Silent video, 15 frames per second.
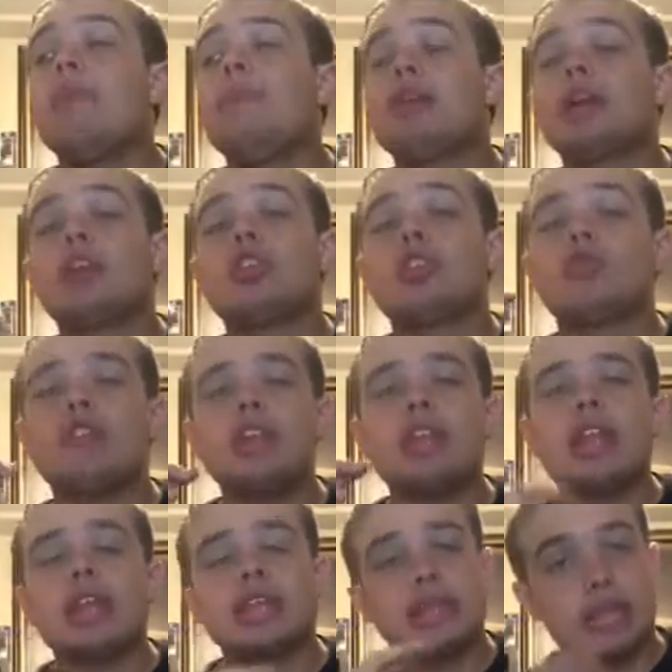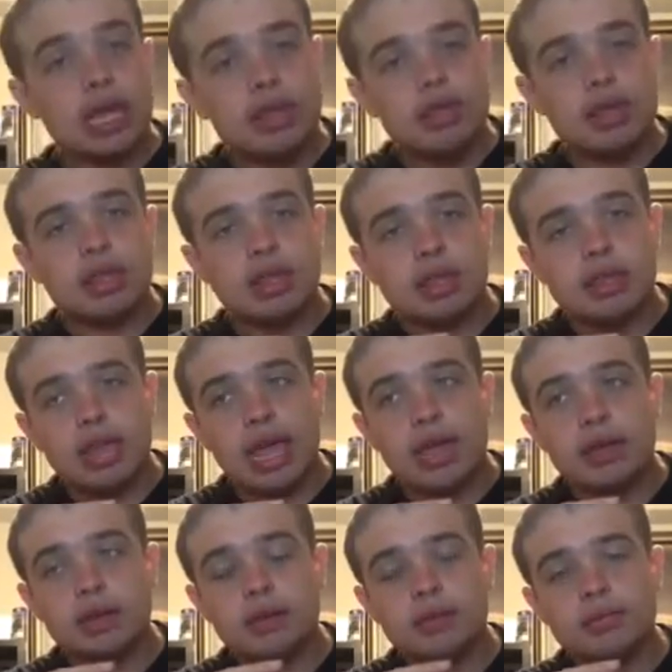because the reason I say this is
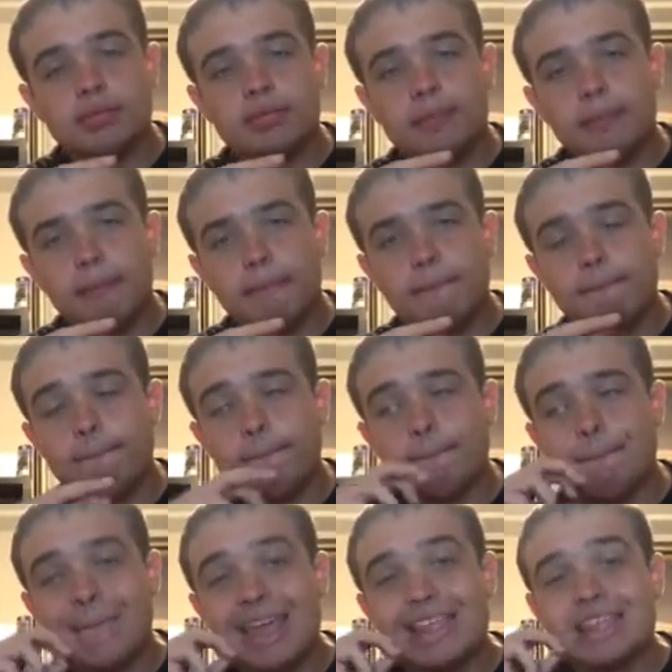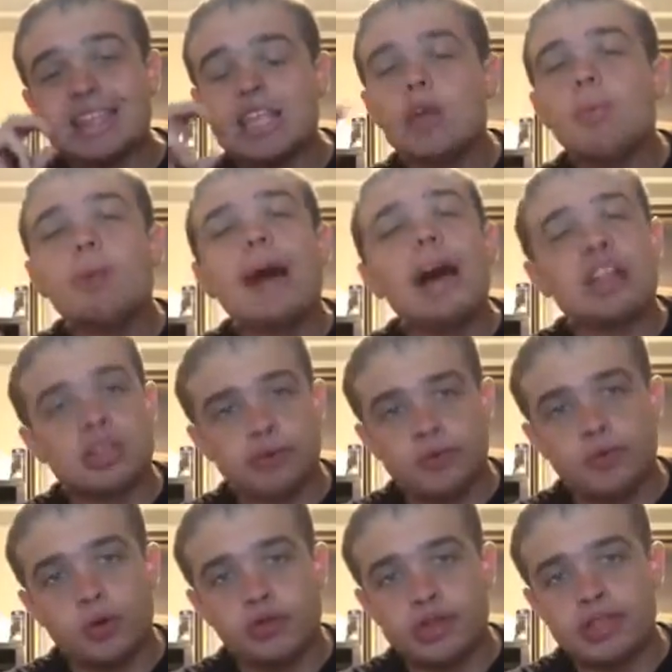that it's still possible
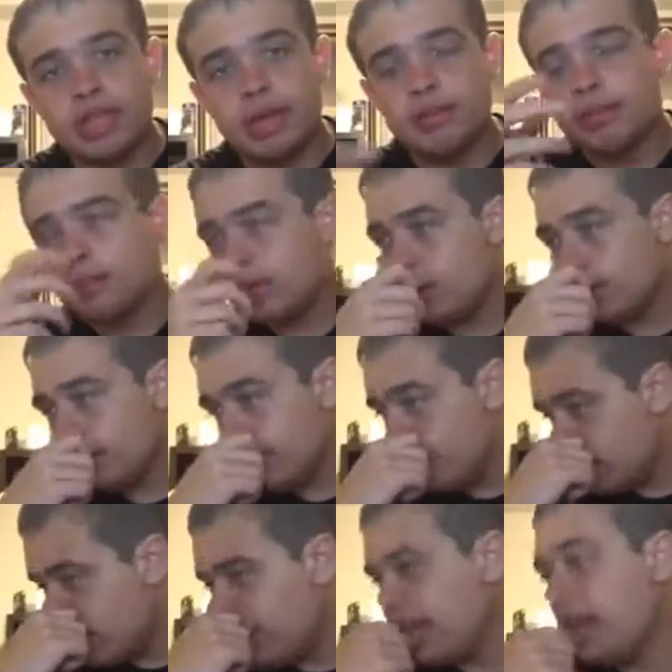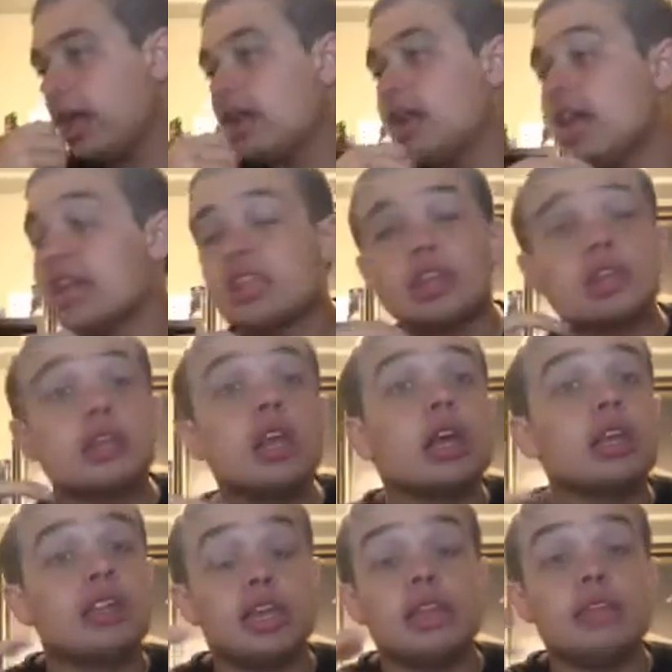for this game to be good. And it
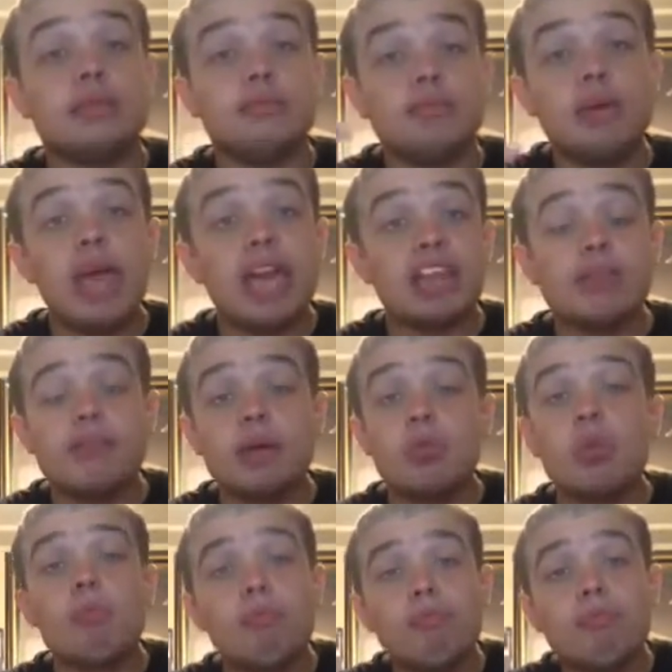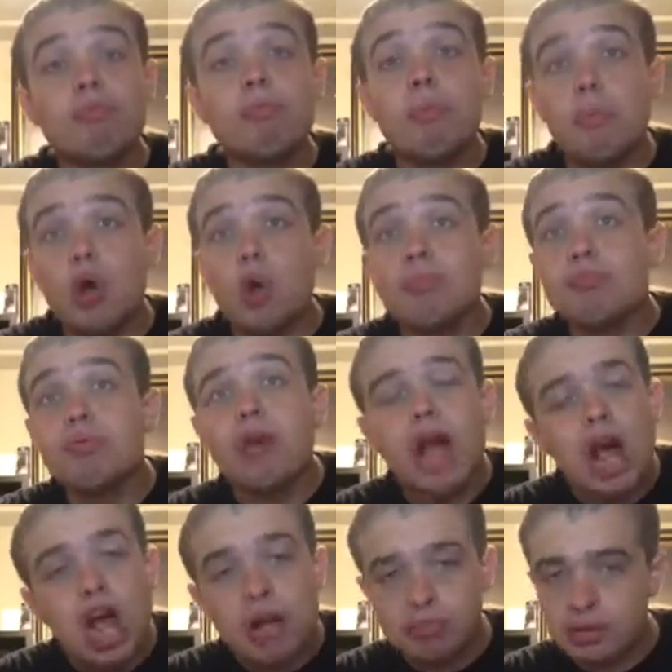sucks that X-Men are
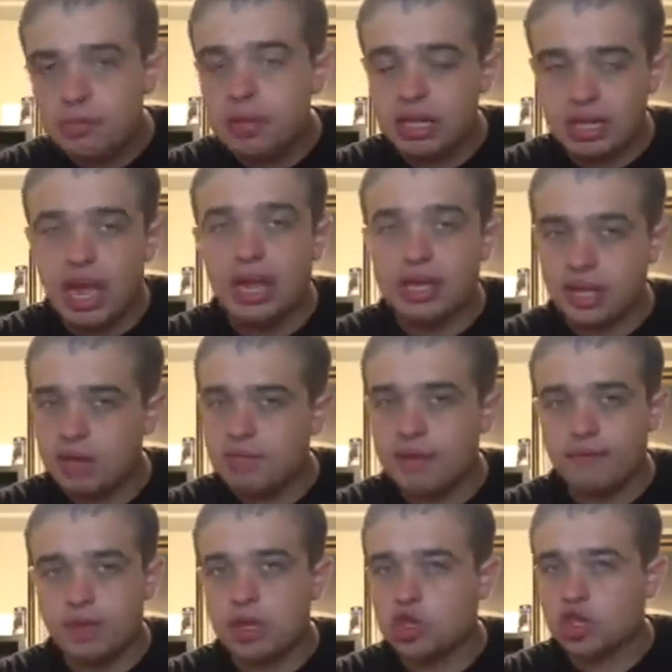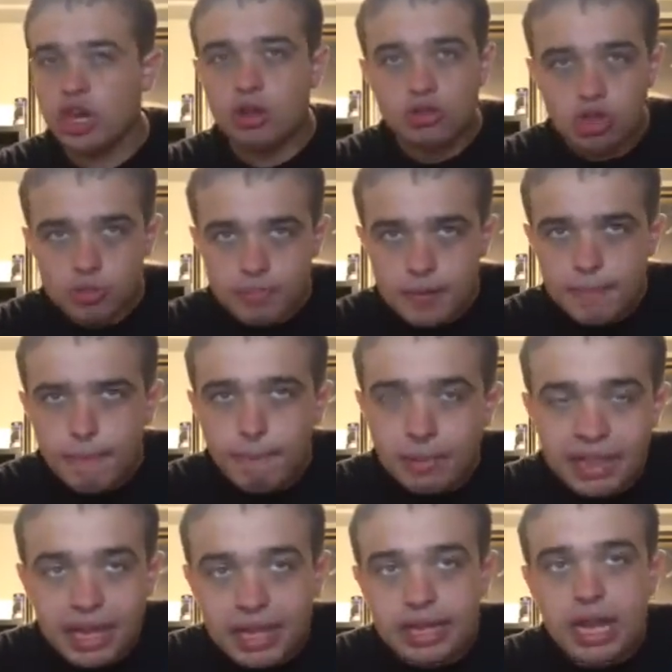probably not going to be featured. I'll just be
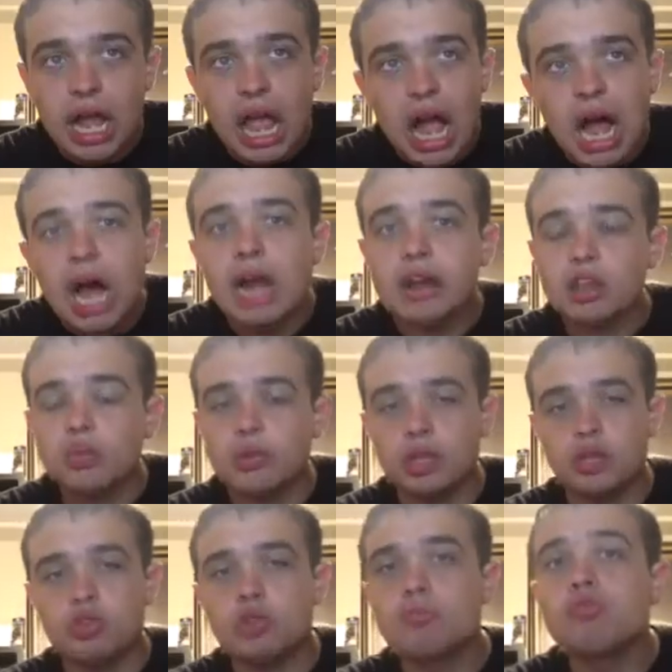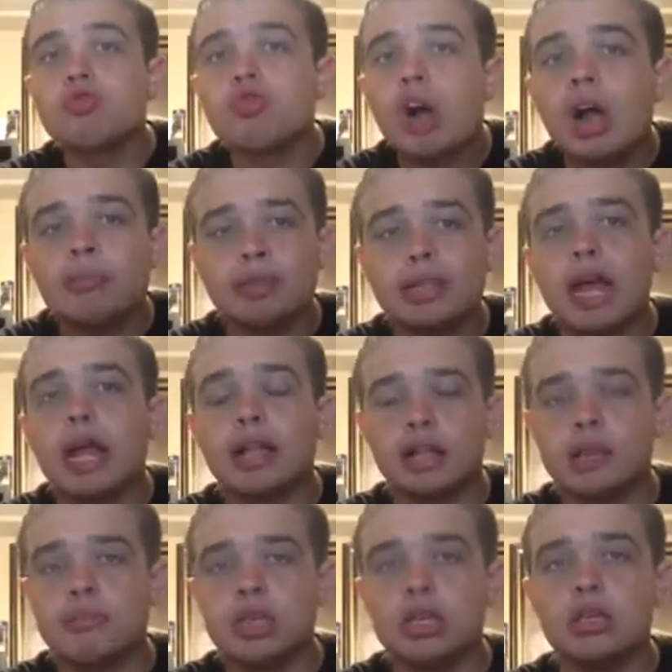blank honest with you. It's probably not
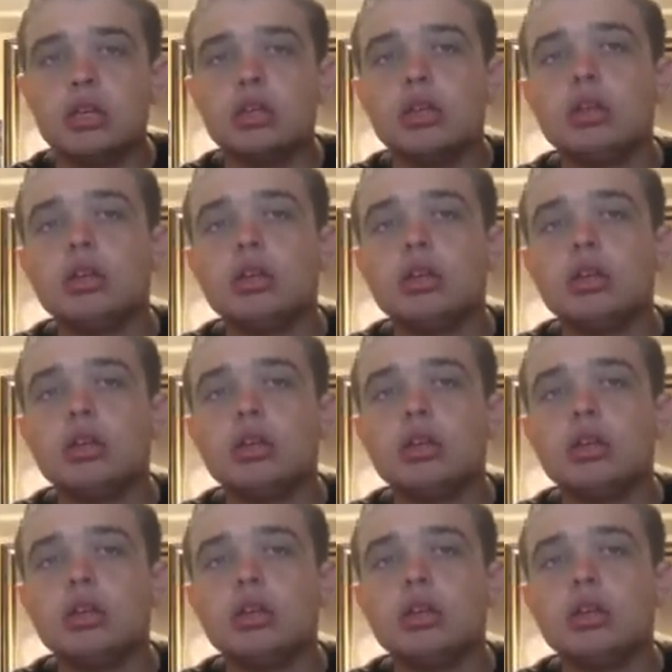going to be